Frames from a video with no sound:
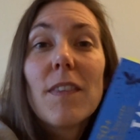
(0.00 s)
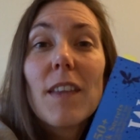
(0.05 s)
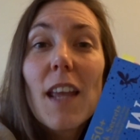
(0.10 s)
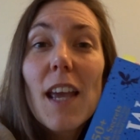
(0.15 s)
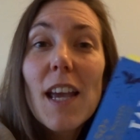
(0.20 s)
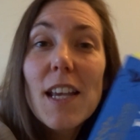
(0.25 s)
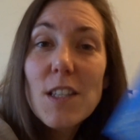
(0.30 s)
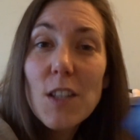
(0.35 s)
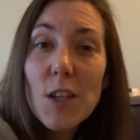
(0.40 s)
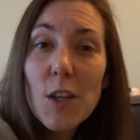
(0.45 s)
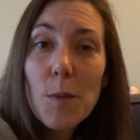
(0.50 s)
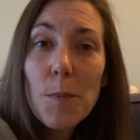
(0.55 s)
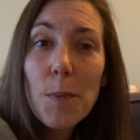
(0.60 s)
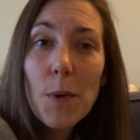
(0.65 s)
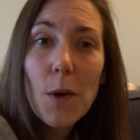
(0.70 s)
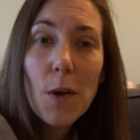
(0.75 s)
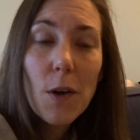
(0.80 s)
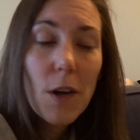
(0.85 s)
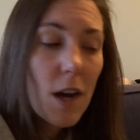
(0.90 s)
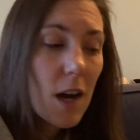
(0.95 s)
is a good
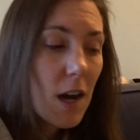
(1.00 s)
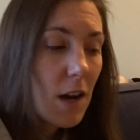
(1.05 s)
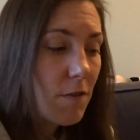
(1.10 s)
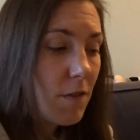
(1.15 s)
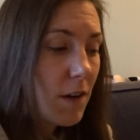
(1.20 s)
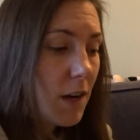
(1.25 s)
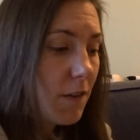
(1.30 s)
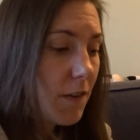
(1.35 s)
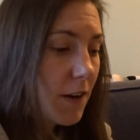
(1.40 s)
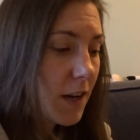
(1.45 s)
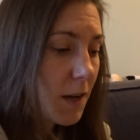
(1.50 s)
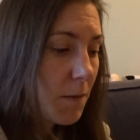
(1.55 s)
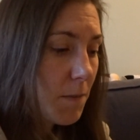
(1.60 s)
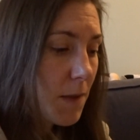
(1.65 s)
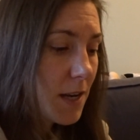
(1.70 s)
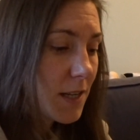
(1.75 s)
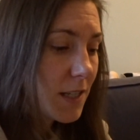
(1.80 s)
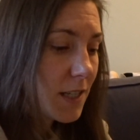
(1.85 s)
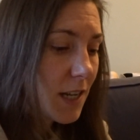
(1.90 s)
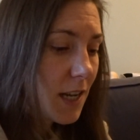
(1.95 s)
book. I really
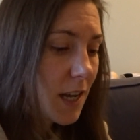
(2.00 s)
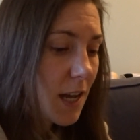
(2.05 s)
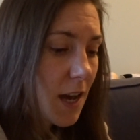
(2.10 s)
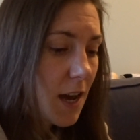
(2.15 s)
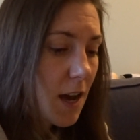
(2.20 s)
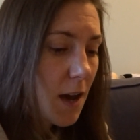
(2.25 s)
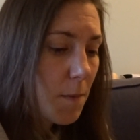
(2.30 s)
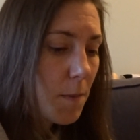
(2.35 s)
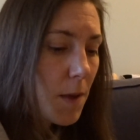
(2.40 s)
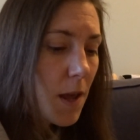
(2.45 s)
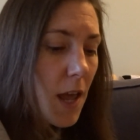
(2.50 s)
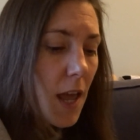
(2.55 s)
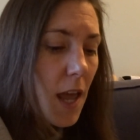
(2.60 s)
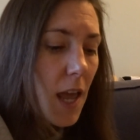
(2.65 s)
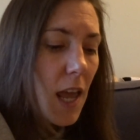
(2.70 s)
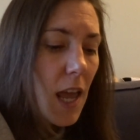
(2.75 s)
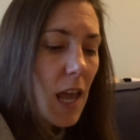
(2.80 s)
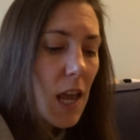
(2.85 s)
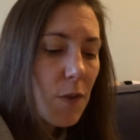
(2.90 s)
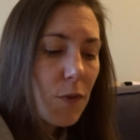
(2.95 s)
recommend it.
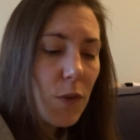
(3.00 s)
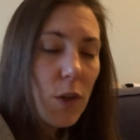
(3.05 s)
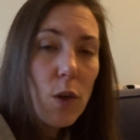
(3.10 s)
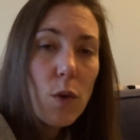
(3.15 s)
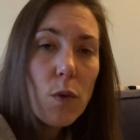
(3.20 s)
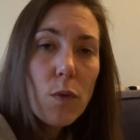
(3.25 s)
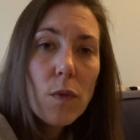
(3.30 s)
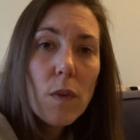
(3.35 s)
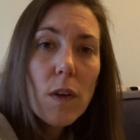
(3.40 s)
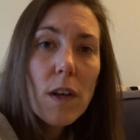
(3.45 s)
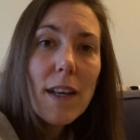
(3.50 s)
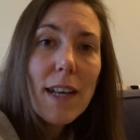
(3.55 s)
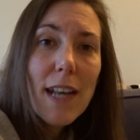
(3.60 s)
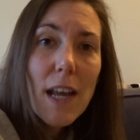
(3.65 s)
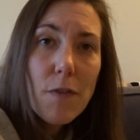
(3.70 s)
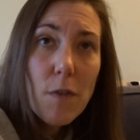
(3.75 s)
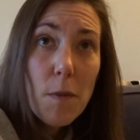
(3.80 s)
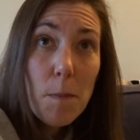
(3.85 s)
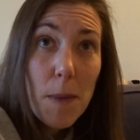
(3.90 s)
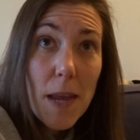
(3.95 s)
If you've
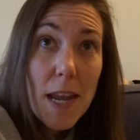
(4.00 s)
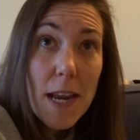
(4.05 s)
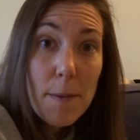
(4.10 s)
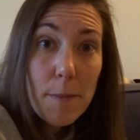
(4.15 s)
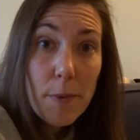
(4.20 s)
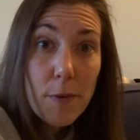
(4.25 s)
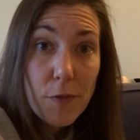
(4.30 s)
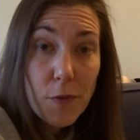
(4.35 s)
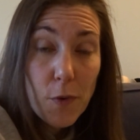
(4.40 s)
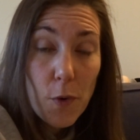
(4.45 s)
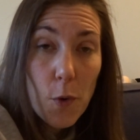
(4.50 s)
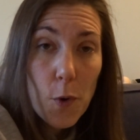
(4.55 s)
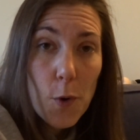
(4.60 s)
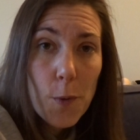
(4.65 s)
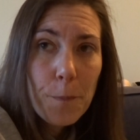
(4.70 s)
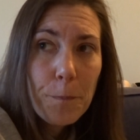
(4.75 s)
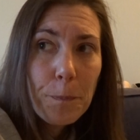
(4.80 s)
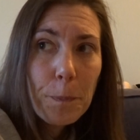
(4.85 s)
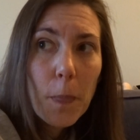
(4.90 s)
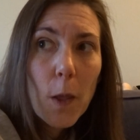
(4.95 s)
never been before,
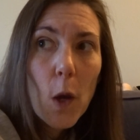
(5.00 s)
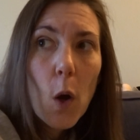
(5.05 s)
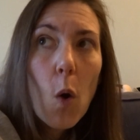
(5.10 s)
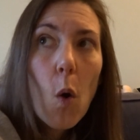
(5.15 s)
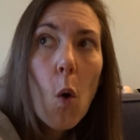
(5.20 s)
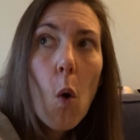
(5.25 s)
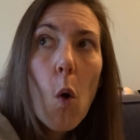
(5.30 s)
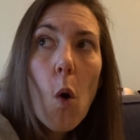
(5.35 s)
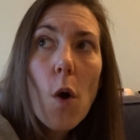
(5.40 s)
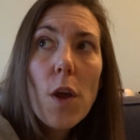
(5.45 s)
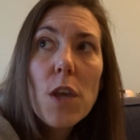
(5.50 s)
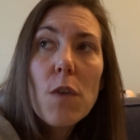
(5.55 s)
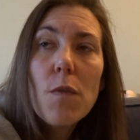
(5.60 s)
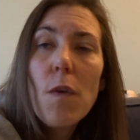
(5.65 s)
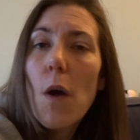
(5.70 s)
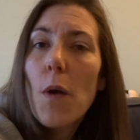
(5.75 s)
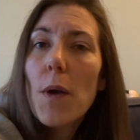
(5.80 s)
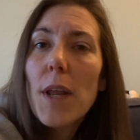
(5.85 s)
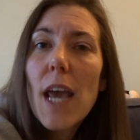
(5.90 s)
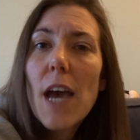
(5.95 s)
or you've
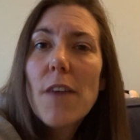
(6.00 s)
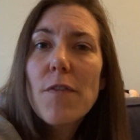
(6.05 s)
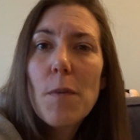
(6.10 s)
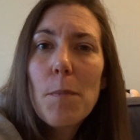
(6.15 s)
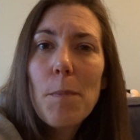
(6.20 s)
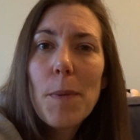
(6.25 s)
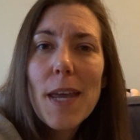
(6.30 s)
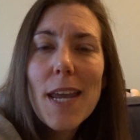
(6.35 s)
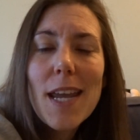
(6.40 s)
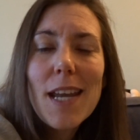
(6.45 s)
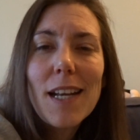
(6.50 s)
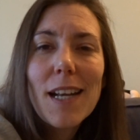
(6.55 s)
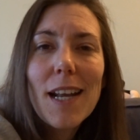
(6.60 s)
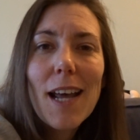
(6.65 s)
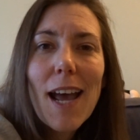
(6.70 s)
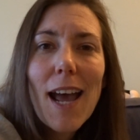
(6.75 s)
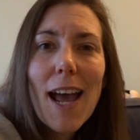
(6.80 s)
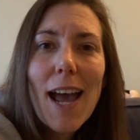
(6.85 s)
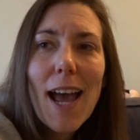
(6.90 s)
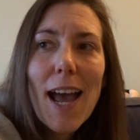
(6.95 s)
only ever been
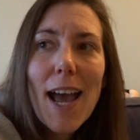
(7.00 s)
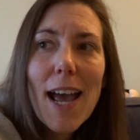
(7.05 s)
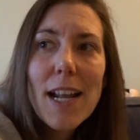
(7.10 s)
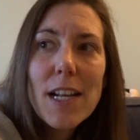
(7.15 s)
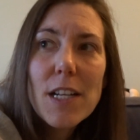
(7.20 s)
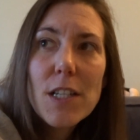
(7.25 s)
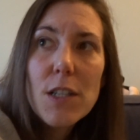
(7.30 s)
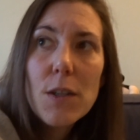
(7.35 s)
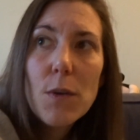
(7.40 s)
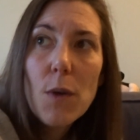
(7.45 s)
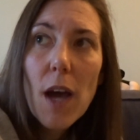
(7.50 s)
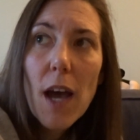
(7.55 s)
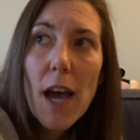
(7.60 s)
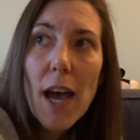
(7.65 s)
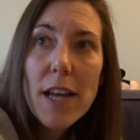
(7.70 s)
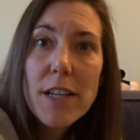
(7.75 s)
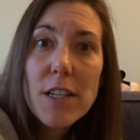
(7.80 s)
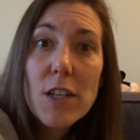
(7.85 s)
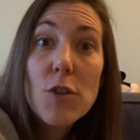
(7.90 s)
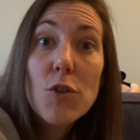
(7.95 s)
and
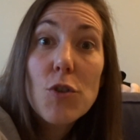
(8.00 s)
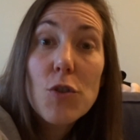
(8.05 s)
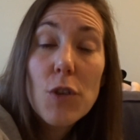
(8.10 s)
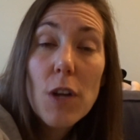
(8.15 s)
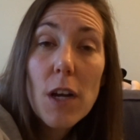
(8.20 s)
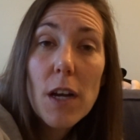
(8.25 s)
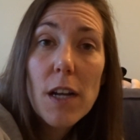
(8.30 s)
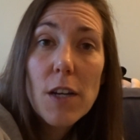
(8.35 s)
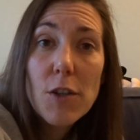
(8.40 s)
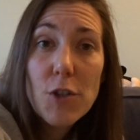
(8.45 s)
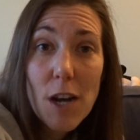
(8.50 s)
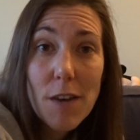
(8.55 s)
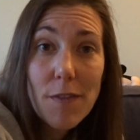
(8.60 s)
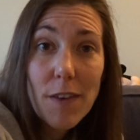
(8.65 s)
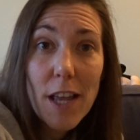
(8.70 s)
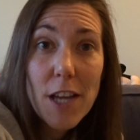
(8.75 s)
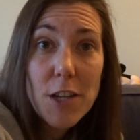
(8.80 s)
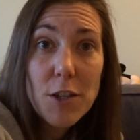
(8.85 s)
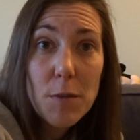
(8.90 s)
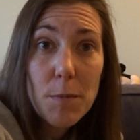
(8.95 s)
had a travel
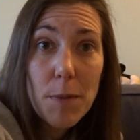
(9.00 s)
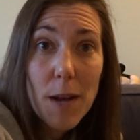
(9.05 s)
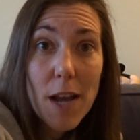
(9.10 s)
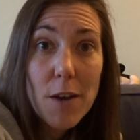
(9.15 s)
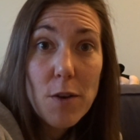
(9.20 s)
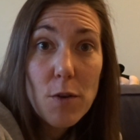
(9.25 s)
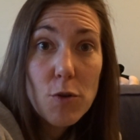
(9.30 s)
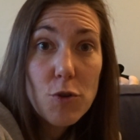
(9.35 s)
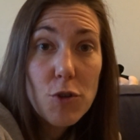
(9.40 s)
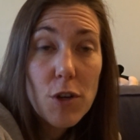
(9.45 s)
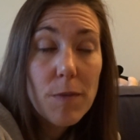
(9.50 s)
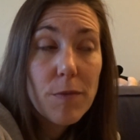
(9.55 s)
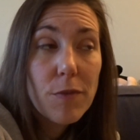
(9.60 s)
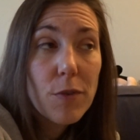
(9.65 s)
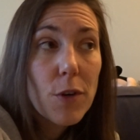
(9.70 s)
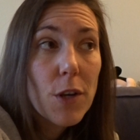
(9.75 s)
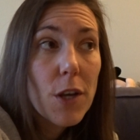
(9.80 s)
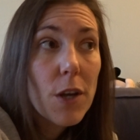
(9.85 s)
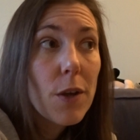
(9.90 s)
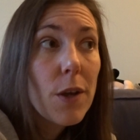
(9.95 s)
agent plan your trip
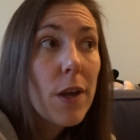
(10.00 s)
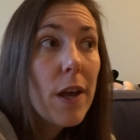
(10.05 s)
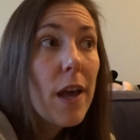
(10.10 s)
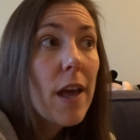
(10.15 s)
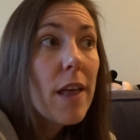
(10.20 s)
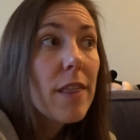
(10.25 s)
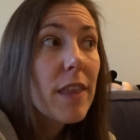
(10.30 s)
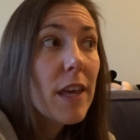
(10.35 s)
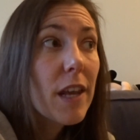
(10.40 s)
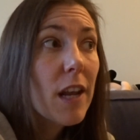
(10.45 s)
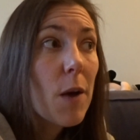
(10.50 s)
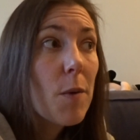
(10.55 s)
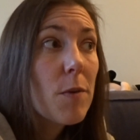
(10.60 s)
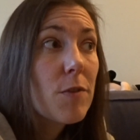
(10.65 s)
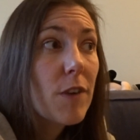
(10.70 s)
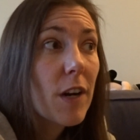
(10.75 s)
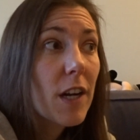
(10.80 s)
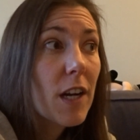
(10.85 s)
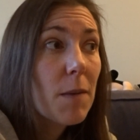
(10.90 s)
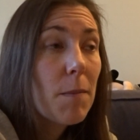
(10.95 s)
for you, then I would
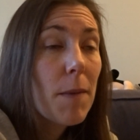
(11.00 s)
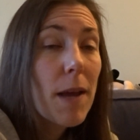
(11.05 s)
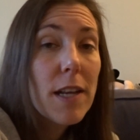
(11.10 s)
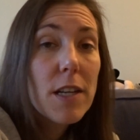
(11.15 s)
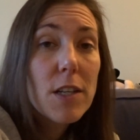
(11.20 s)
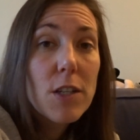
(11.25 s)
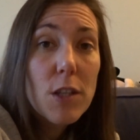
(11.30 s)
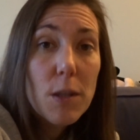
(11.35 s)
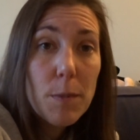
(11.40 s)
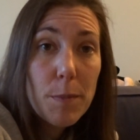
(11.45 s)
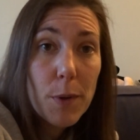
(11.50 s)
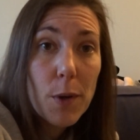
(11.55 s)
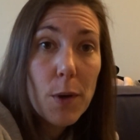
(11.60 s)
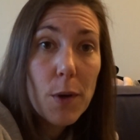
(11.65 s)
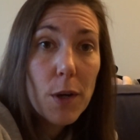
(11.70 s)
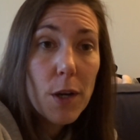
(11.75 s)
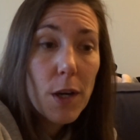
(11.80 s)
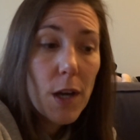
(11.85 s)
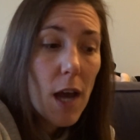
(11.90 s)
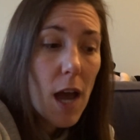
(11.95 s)
recommend the
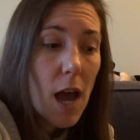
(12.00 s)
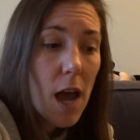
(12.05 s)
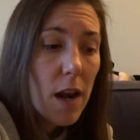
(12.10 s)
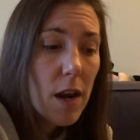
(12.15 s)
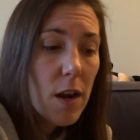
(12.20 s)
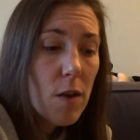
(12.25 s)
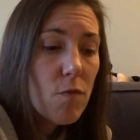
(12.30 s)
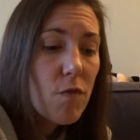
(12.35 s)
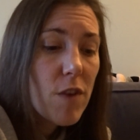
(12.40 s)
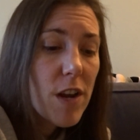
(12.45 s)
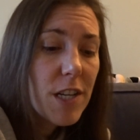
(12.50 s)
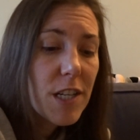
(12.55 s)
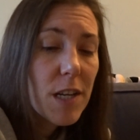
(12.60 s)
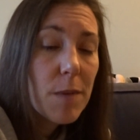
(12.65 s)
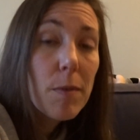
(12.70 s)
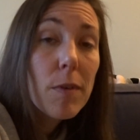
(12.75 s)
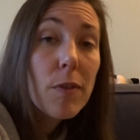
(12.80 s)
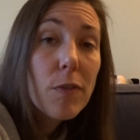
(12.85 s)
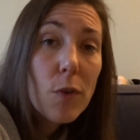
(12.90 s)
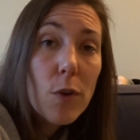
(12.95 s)
book and read it
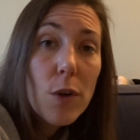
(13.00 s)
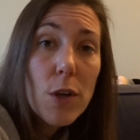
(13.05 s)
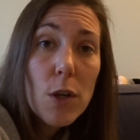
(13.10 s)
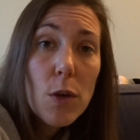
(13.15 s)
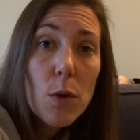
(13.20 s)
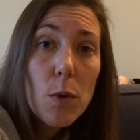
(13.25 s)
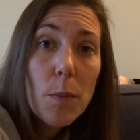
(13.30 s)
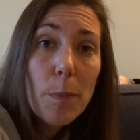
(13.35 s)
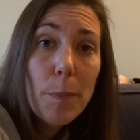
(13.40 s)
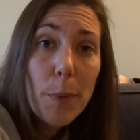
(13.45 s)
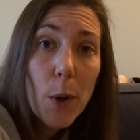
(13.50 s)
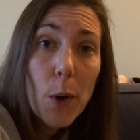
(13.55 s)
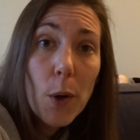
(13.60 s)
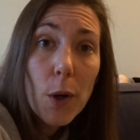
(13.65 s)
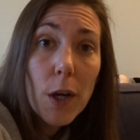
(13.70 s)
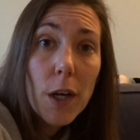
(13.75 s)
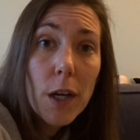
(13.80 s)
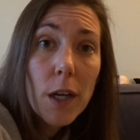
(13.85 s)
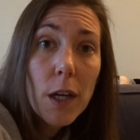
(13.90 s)
before you book,